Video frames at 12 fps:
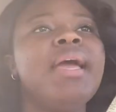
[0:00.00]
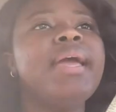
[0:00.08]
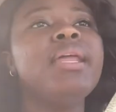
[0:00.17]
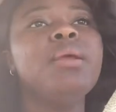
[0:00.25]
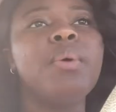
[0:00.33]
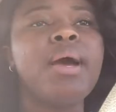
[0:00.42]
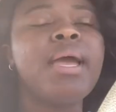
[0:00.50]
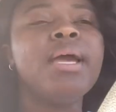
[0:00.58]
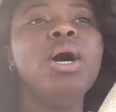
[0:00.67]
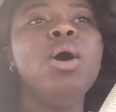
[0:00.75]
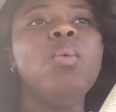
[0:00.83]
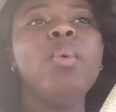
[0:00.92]
Anyway,
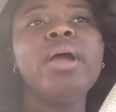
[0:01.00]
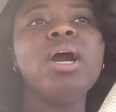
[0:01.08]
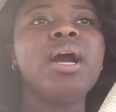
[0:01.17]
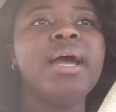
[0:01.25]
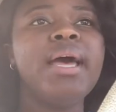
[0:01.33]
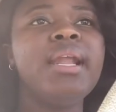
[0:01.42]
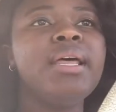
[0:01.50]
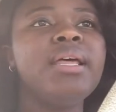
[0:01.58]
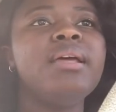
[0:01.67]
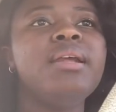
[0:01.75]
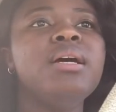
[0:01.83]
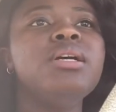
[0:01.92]
we are
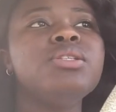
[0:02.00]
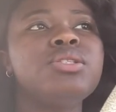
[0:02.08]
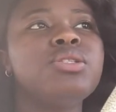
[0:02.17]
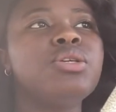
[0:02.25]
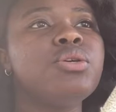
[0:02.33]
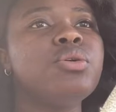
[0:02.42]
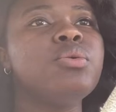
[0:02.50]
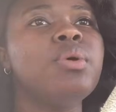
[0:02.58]
headed to